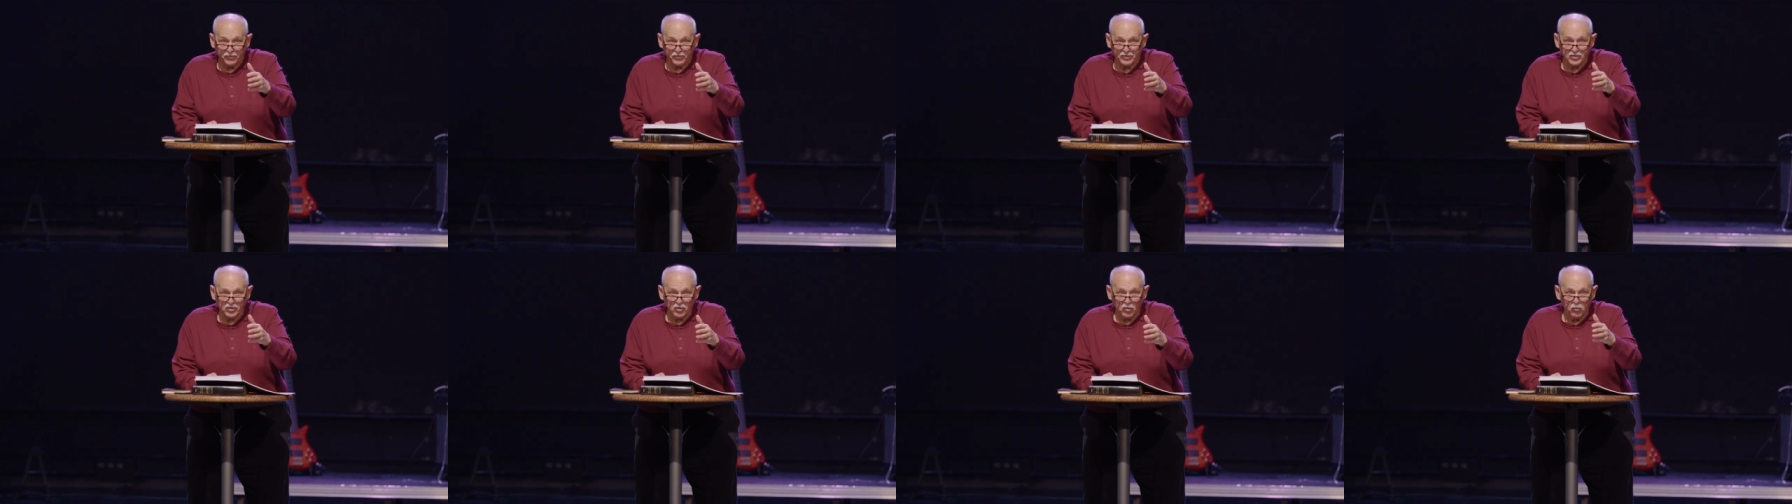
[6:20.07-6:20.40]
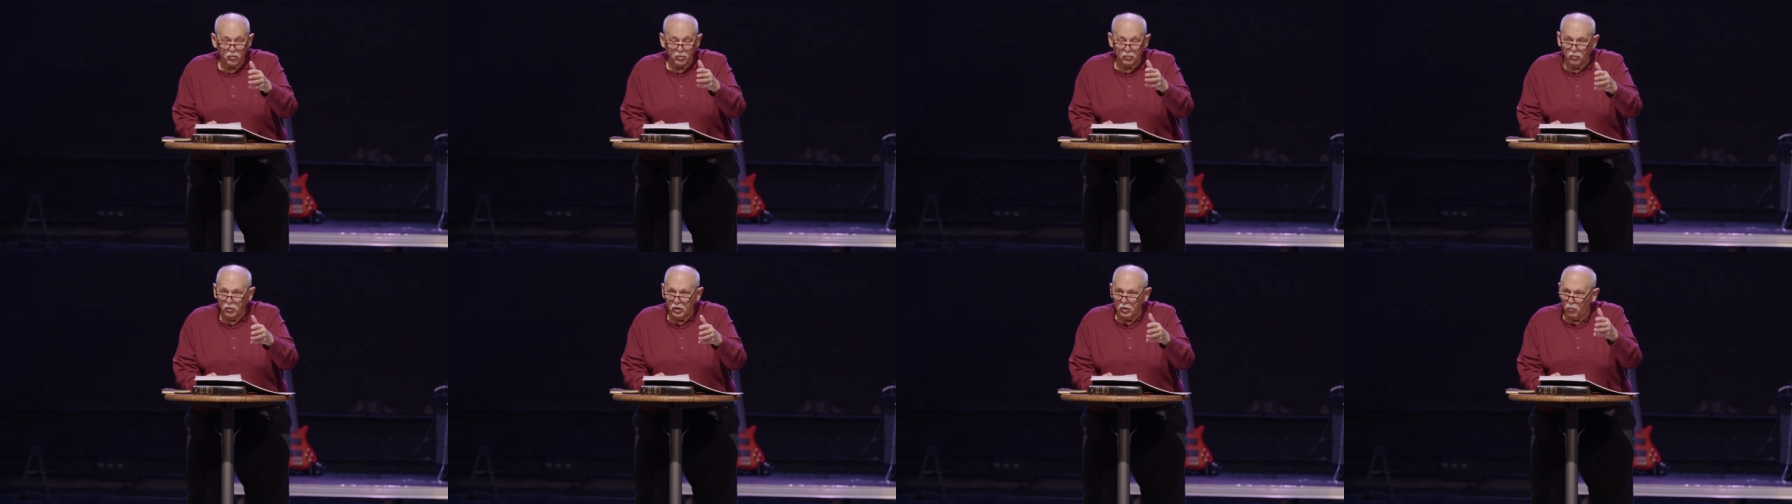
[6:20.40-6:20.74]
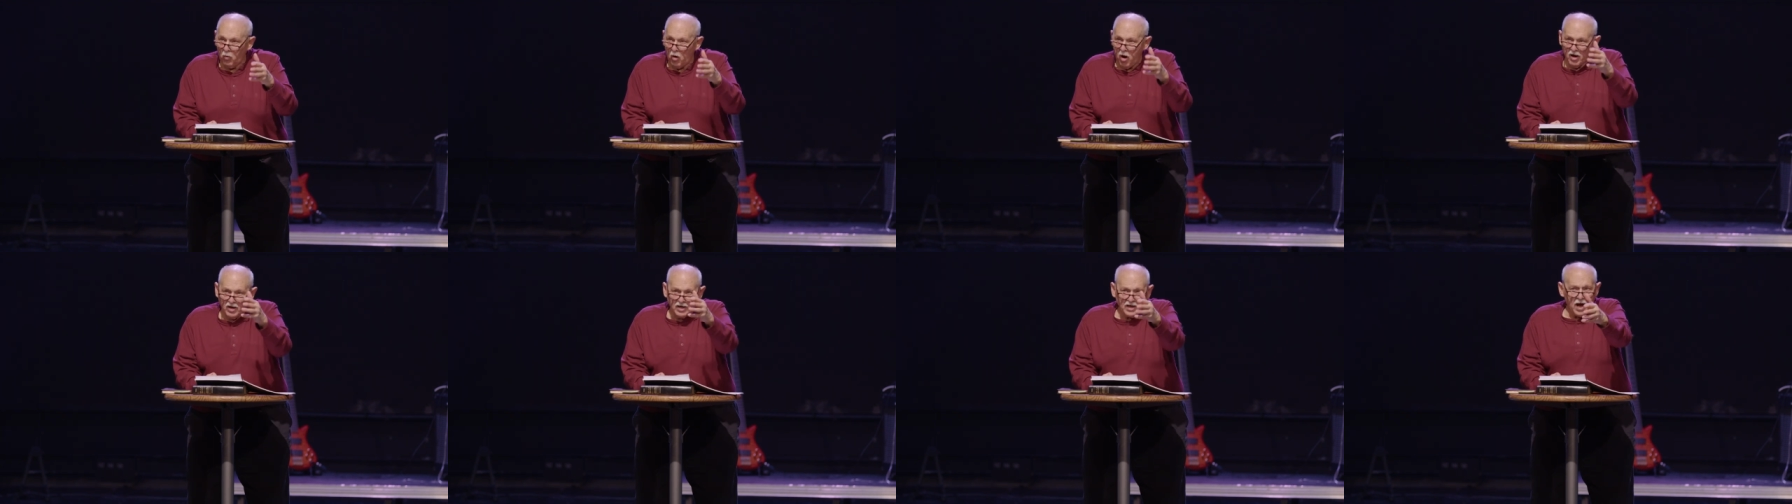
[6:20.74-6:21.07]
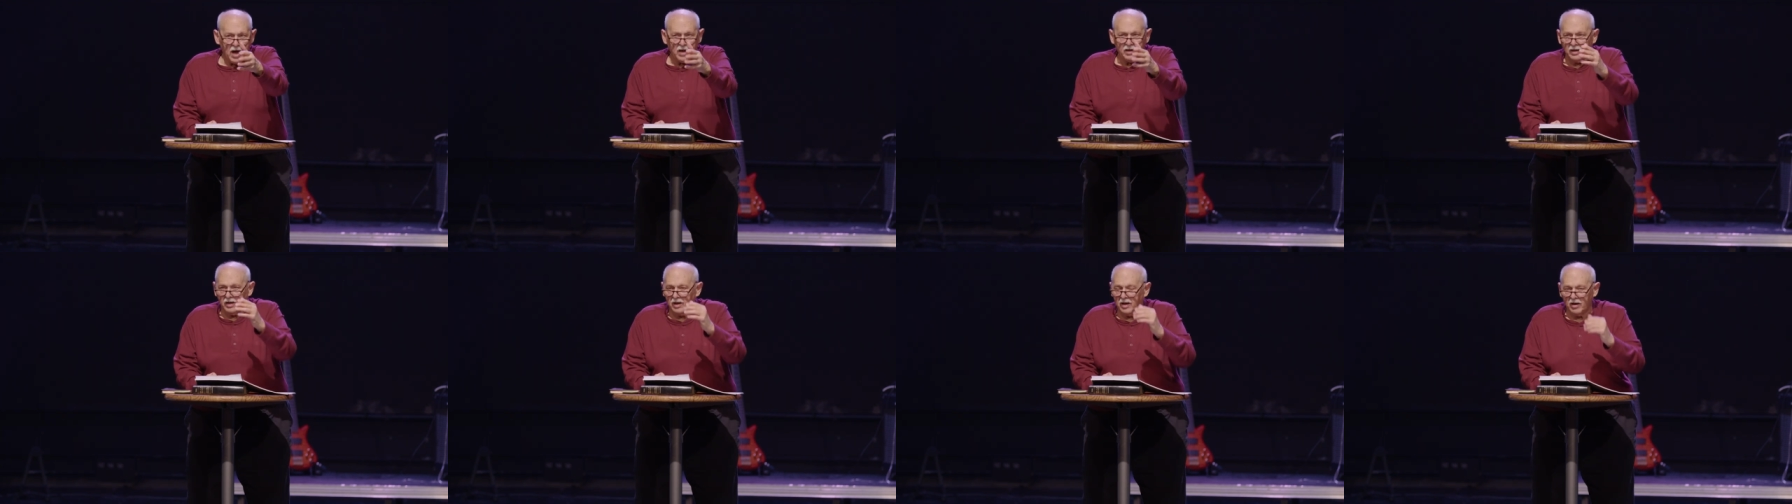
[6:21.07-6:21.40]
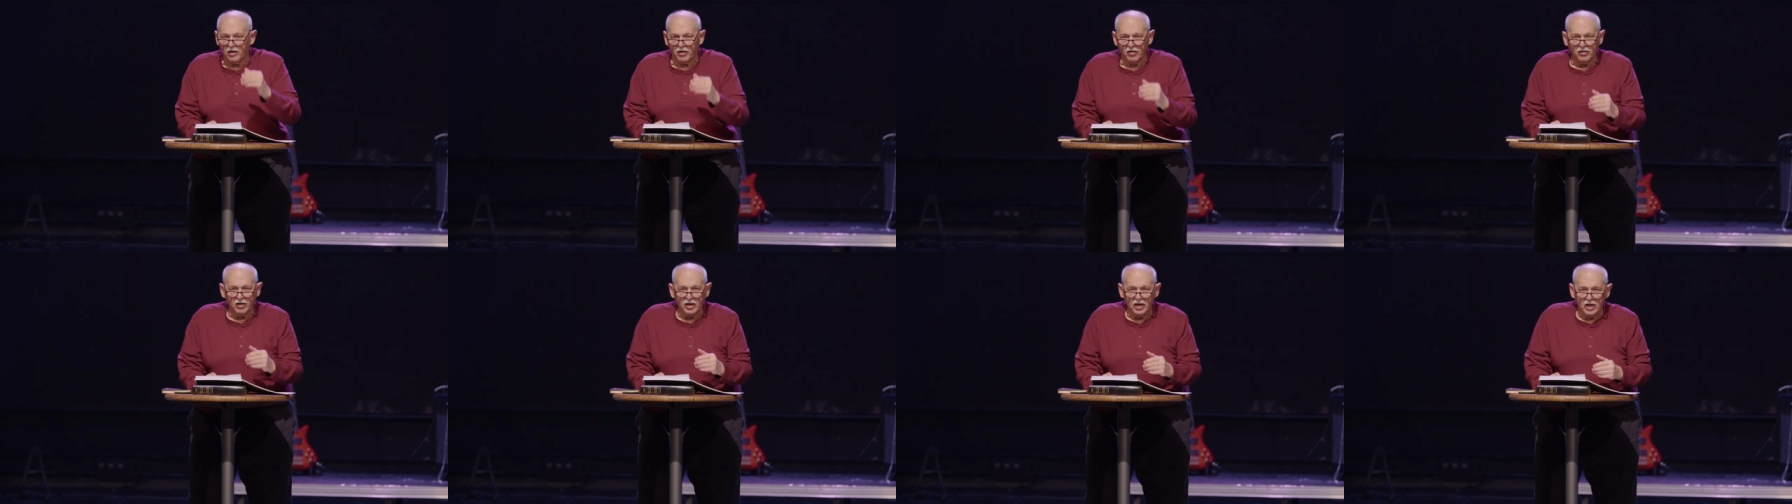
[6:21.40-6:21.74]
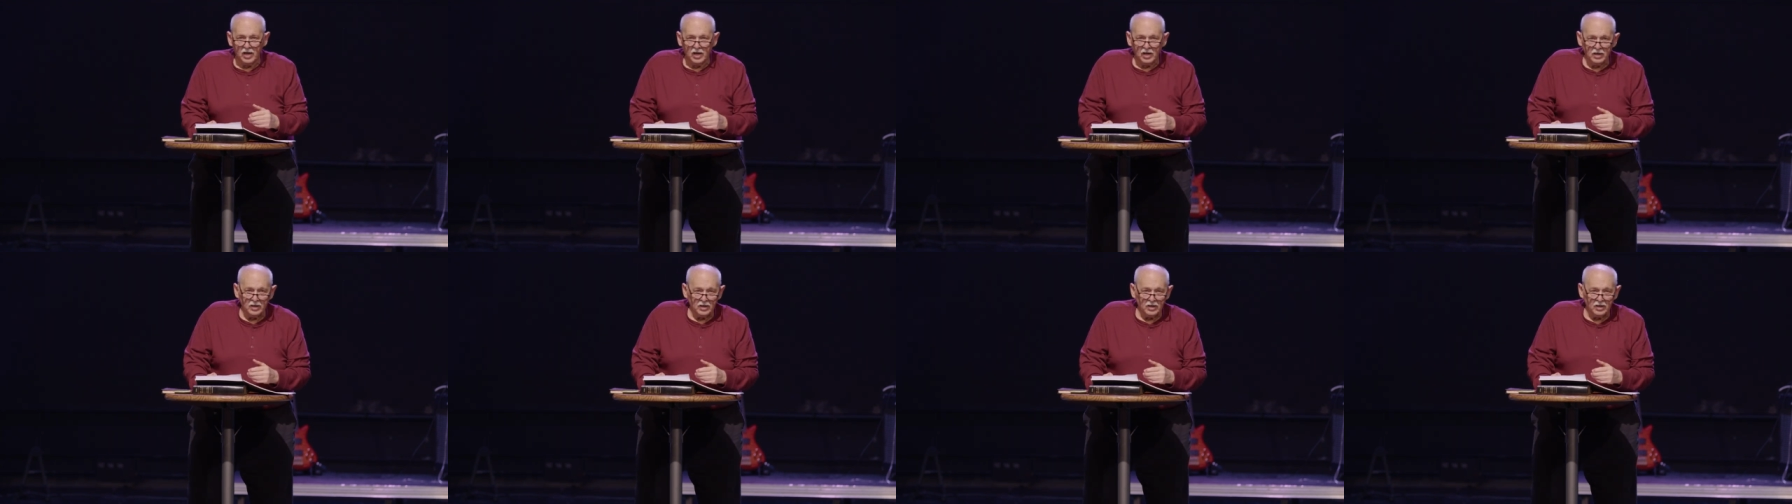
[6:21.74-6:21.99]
So when we walk out of here,